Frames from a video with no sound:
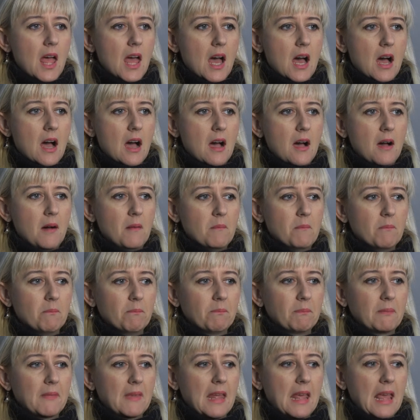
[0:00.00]
Um,
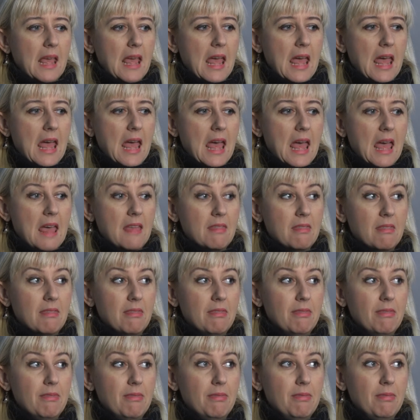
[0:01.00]
and
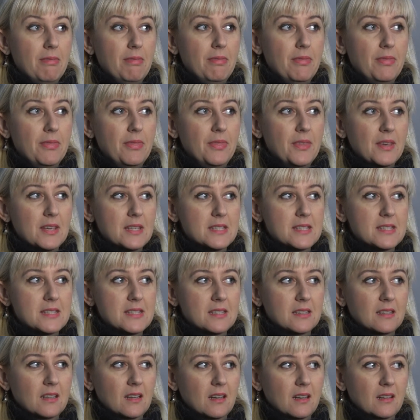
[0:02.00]

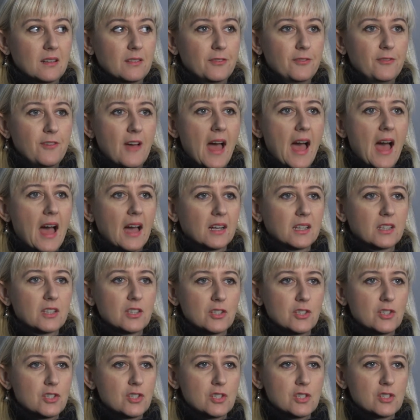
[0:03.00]
this uh, fact
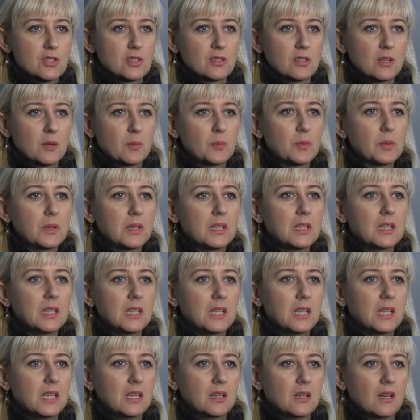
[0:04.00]
is just
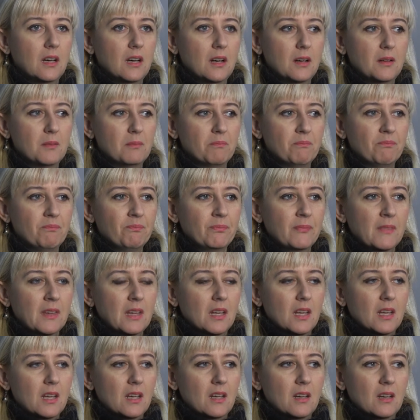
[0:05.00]
completely um,
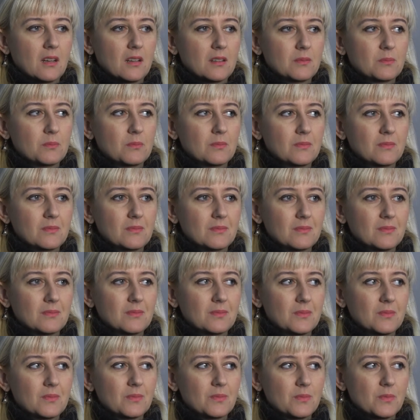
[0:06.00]
uh,
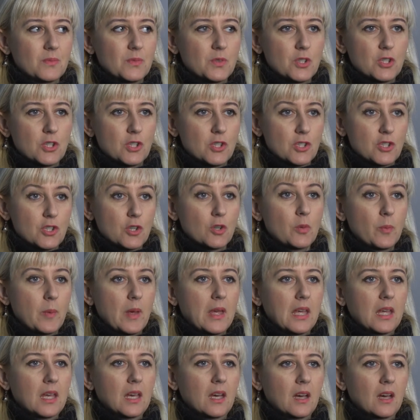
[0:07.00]
shook
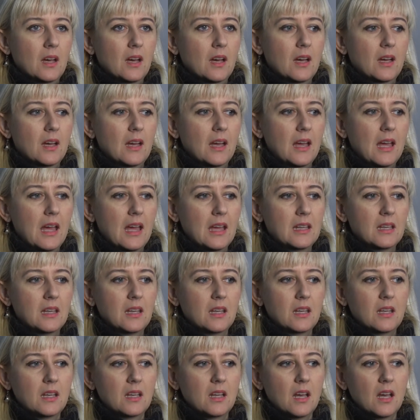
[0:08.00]
me. Uh,
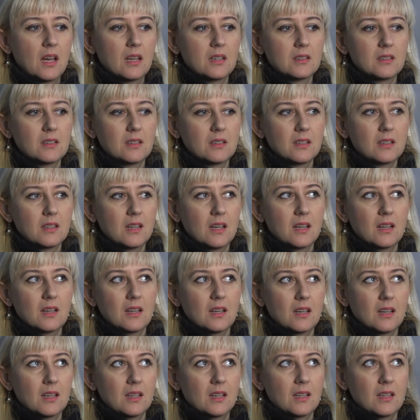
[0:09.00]
and
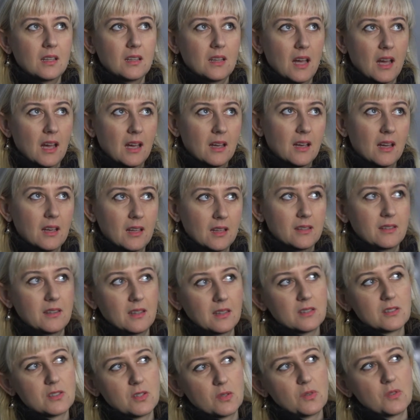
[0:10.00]
I, I,
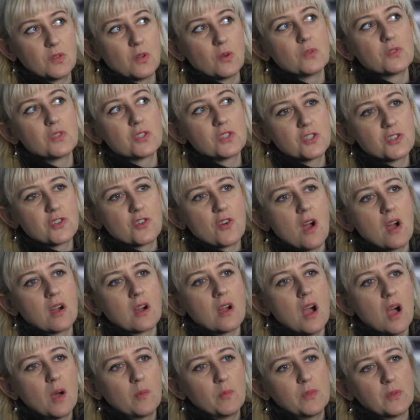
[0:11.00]
think so. Those strung
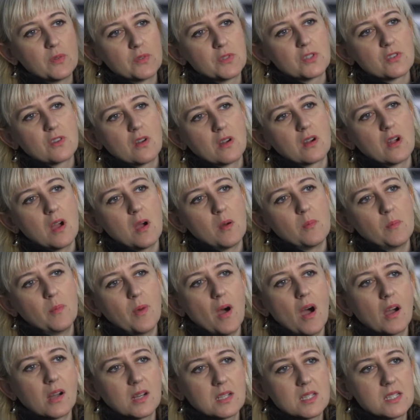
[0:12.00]
up, those strung up
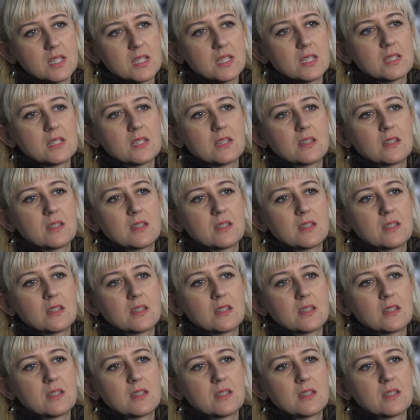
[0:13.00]
boxes,